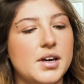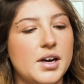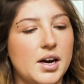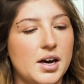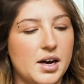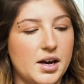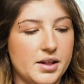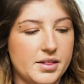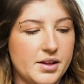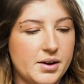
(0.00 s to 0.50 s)

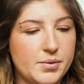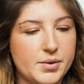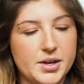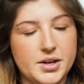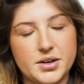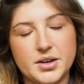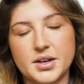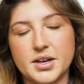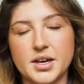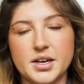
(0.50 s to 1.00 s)
That way
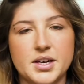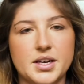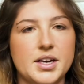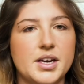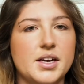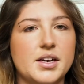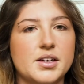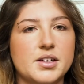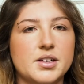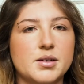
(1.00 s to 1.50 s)
you can kind of
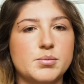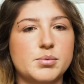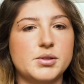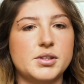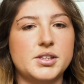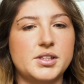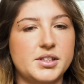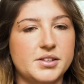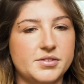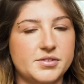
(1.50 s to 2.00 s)
get a couple
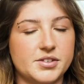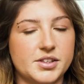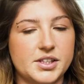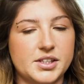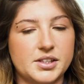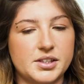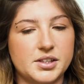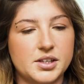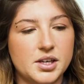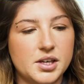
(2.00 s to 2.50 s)
of
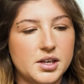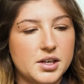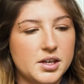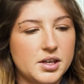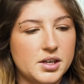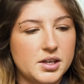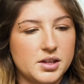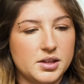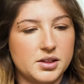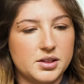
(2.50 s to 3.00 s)
different
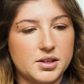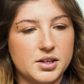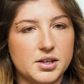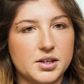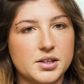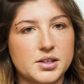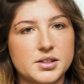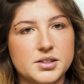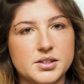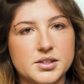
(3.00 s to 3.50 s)

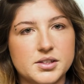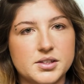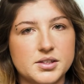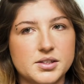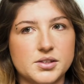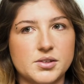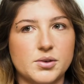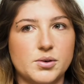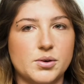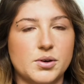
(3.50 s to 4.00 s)

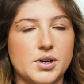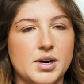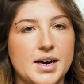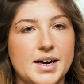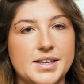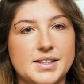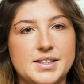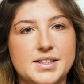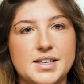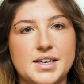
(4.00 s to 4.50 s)
looks or
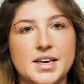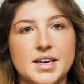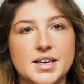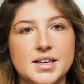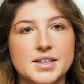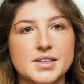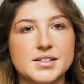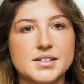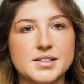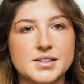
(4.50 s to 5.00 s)

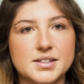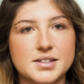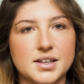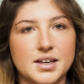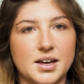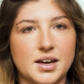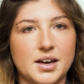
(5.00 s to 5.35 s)
ideas